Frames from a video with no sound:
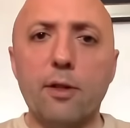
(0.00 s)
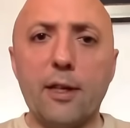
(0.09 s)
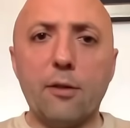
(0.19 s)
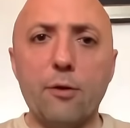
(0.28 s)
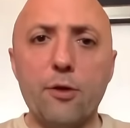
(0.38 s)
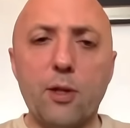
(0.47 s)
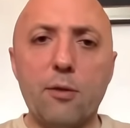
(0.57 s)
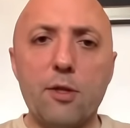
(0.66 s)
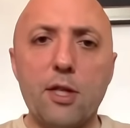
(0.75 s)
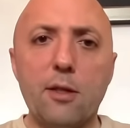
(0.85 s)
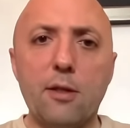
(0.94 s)
that goes without
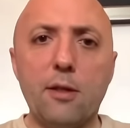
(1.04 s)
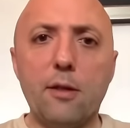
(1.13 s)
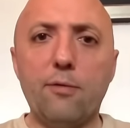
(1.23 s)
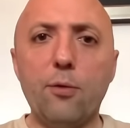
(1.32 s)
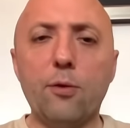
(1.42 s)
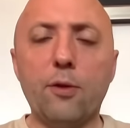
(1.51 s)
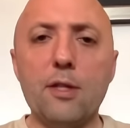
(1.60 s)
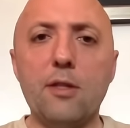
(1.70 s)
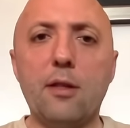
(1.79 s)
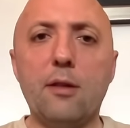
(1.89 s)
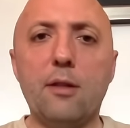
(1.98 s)
saying, and if Rodon
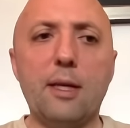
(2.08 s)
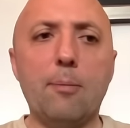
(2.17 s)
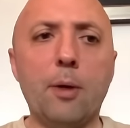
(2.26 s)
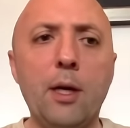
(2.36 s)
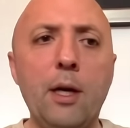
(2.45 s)
isn't in the team,